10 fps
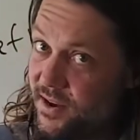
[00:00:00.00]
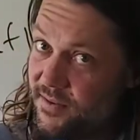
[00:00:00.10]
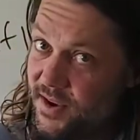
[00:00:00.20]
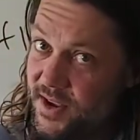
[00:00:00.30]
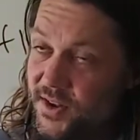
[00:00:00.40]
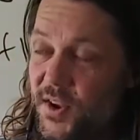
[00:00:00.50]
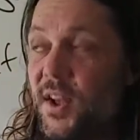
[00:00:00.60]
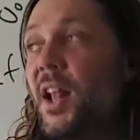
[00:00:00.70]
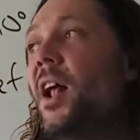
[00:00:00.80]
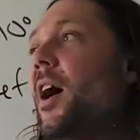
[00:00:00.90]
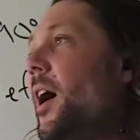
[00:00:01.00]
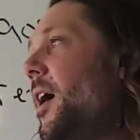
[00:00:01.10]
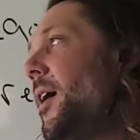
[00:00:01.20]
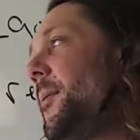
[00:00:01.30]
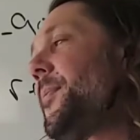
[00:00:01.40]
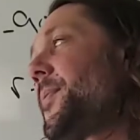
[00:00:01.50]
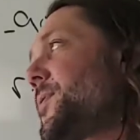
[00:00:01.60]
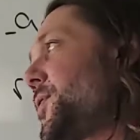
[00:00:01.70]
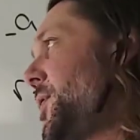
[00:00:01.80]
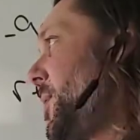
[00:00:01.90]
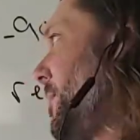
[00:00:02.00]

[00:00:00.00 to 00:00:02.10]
event. So